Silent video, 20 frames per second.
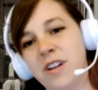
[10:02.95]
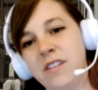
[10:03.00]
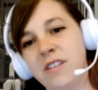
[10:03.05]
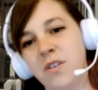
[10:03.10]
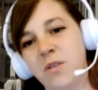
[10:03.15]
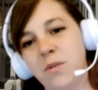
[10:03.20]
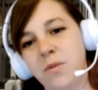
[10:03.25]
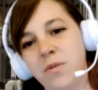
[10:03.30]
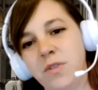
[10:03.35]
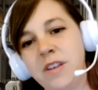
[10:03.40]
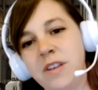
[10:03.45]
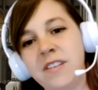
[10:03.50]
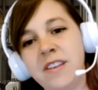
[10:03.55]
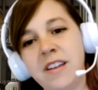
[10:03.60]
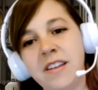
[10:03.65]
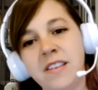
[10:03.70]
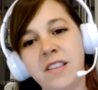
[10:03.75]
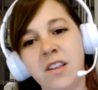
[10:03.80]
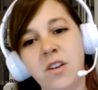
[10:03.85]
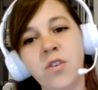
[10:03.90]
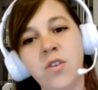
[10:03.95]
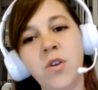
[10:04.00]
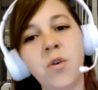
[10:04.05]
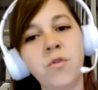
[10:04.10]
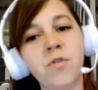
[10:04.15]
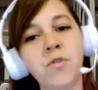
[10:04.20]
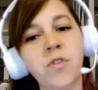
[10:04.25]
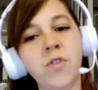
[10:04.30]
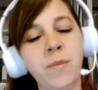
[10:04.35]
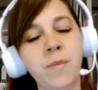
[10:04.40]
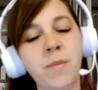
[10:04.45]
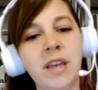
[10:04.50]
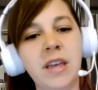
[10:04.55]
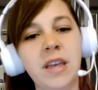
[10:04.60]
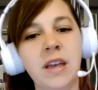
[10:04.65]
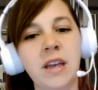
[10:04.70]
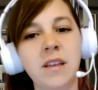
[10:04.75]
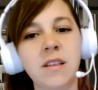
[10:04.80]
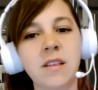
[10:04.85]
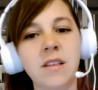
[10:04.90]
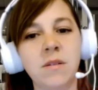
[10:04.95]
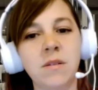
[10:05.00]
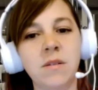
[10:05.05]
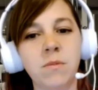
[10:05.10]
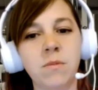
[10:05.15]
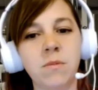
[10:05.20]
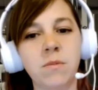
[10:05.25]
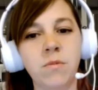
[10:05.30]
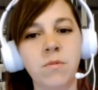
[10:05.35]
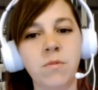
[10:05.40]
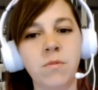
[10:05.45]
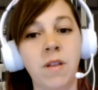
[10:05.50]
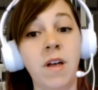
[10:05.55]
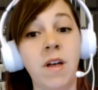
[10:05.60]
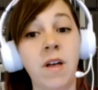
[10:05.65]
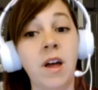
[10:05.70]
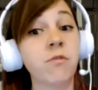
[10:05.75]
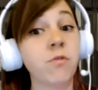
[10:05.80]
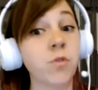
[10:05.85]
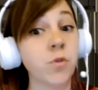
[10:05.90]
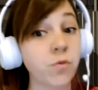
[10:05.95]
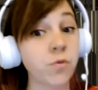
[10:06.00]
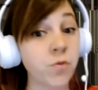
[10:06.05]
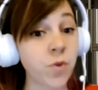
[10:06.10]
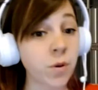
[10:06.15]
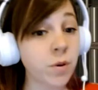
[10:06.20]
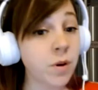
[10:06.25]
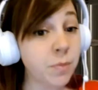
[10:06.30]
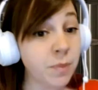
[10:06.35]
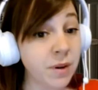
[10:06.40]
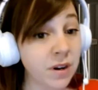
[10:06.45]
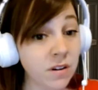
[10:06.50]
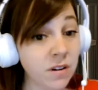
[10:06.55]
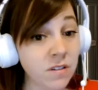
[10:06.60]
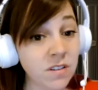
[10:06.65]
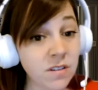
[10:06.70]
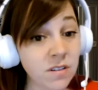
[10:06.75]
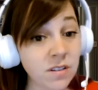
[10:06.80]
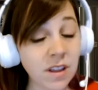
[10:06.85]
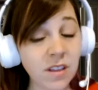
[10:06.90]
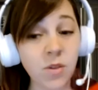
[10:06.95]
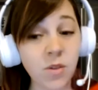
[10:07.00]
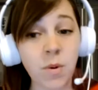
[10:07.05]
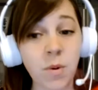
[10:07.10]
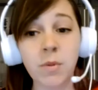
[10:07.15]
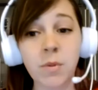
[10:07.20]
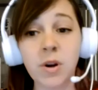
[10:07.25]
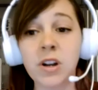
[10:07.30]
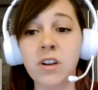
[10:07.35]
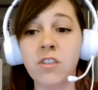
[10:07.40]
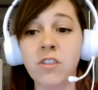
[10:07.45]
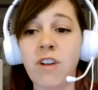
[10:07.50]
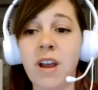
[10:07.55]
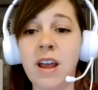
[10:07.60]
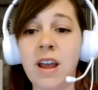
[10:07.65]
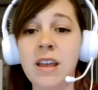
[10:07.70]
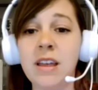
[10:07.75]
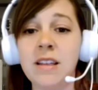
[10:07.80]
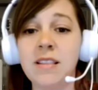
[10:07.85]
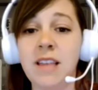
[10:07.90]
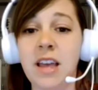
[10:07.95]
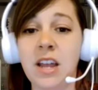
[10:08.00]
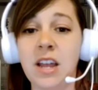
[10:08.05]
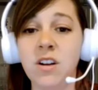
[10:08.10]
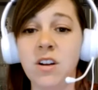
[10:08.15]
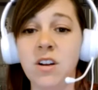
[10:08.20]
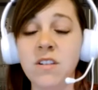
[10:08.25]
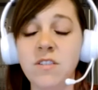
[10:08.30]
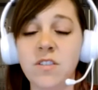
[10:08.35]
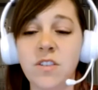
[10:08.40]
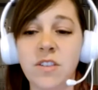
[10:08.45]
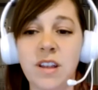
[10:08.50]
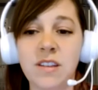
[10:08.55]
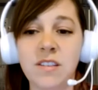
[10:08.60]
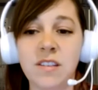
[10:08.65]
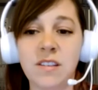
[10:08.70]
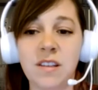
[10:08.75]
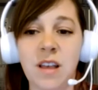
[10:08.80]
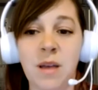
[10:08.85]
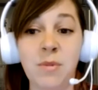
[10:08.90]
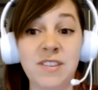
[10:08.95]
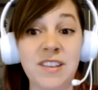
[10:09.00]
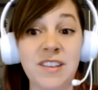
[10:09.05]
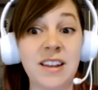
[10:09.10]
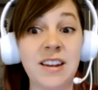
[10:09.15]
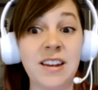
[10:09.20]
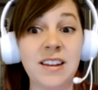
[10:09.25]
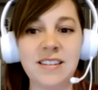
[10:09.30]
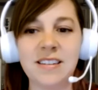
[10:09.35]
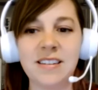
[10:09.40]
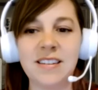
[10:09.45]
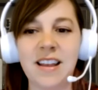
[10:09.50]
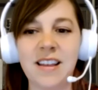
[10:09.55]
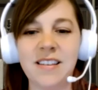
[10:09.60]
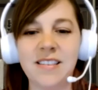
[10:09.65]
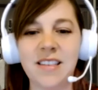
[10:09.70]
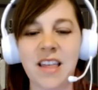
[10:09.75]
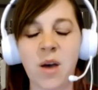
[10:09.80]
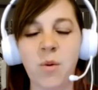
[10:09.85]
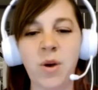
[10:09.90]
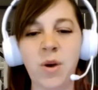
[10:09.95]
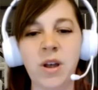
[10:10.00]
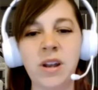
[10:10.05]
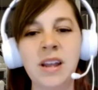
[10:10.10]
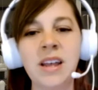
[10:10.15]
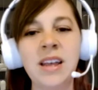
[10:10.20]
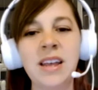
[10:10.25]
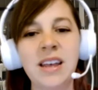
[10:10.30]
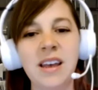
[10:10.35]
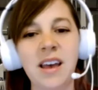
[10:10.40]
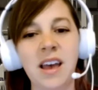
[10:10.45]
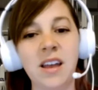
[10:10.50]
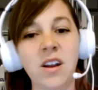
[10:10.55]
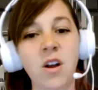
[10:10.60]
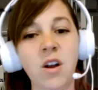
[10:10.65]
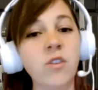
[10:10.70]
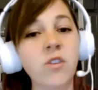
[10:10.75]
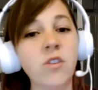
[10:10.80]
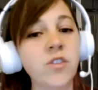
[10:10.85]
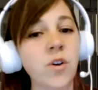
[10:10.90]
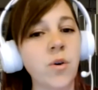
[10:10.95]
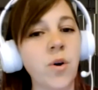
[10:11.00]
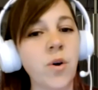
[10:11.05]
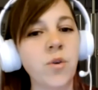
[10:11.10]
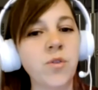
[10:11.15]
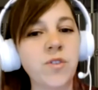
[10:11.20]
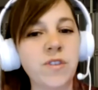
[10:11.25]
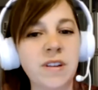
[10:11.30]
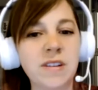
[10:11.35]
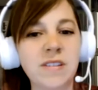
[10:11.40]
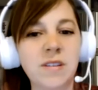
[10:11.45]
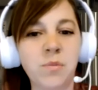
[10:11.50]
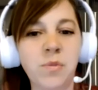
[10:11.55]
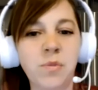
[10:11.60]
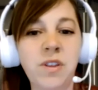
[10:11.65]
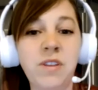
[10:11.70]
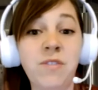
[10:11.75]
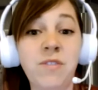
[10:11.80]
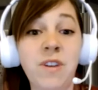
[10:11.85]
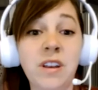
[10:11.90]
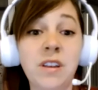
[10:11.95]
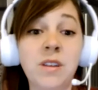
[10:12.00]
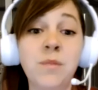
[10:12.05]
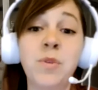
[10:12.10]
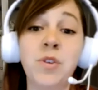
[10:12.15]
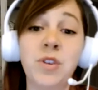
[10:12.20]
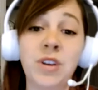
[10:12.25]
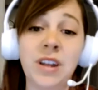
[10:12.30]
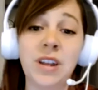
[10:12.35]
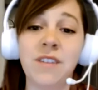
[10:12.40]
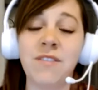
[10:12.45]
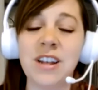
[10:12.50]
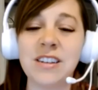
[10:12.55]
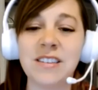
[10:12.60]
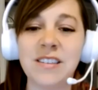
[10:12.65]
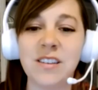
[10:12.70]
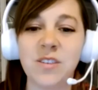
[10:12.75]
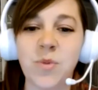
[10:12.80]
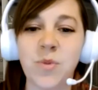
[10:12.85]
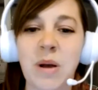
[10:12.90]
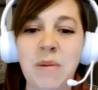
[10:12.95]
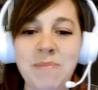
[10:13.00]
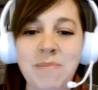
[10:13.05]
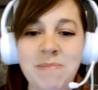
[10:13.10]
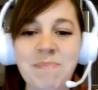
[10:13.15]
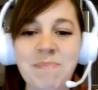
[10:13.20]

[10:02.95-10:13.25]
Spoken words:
So these days they're known for making a lot of fruit forward beers, like the one we're going to try later. So I'm excited to taste that one, and also hosting some really fun community events as well.